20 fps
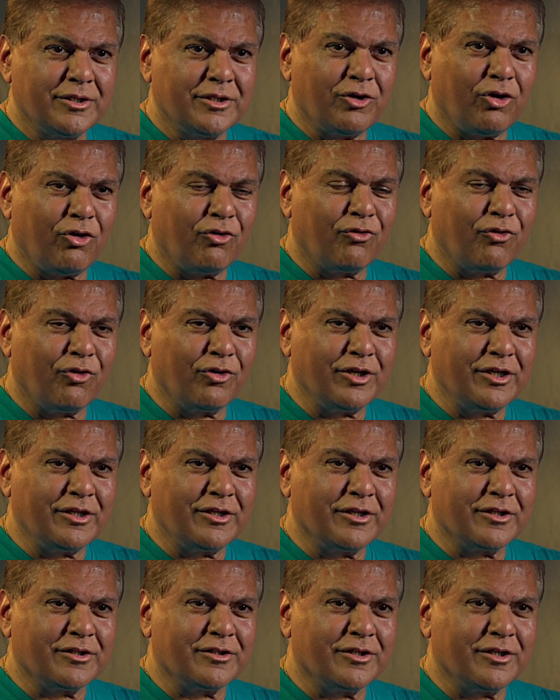offload it
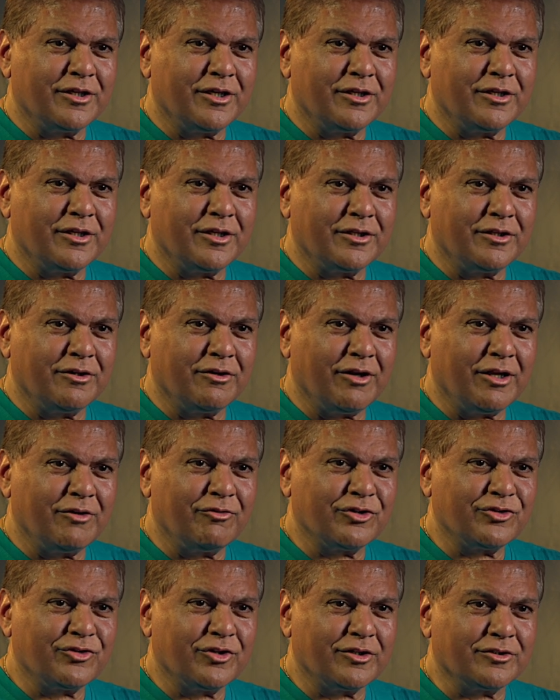at the
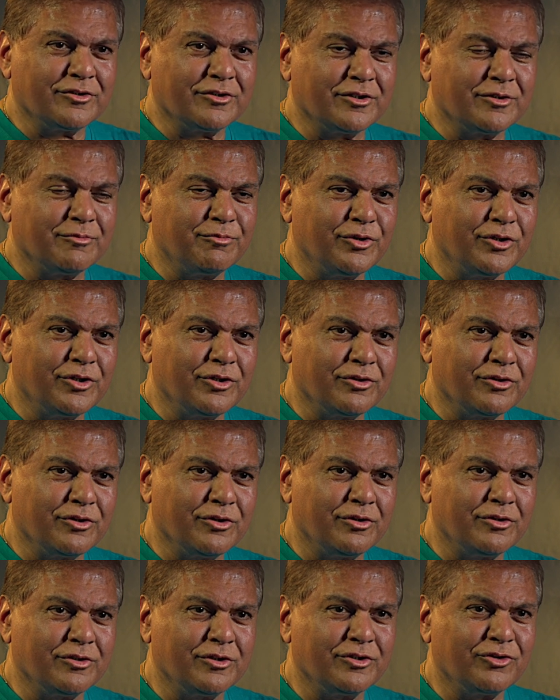railway station and put it
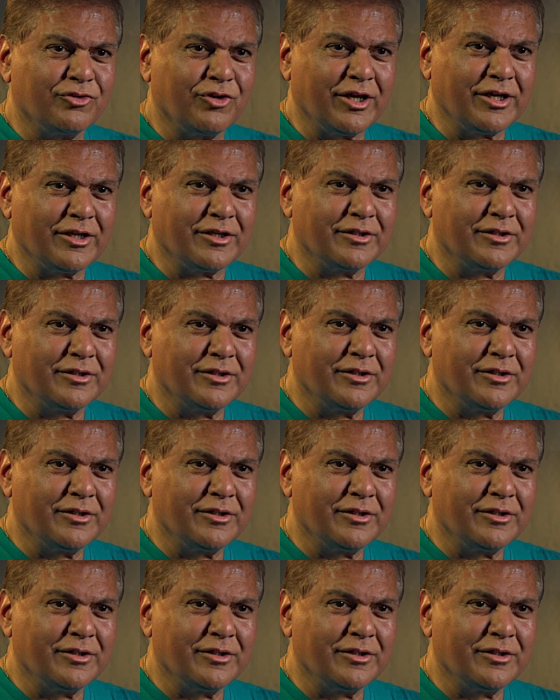on the train.